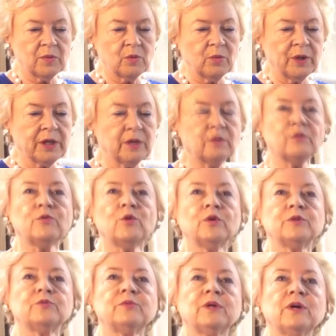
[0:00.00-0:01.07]
we can
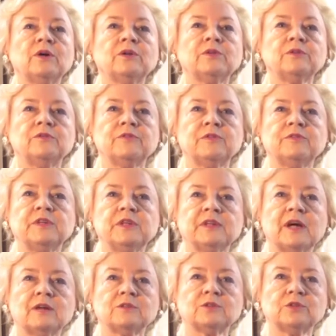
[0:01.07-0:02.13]
afford
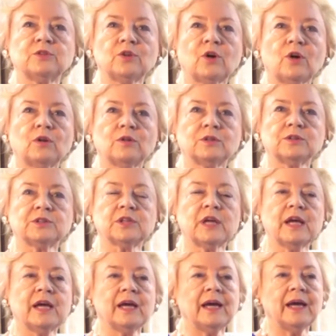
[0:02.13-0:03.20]
$350,000,
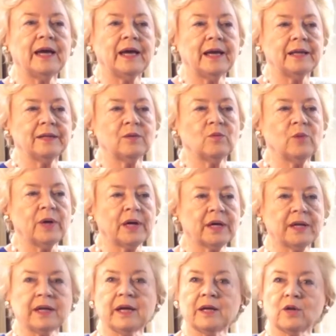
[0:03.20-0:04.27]
and where
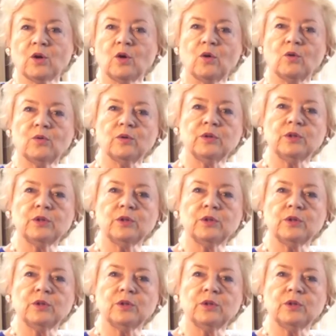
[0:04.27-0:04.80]
can I go?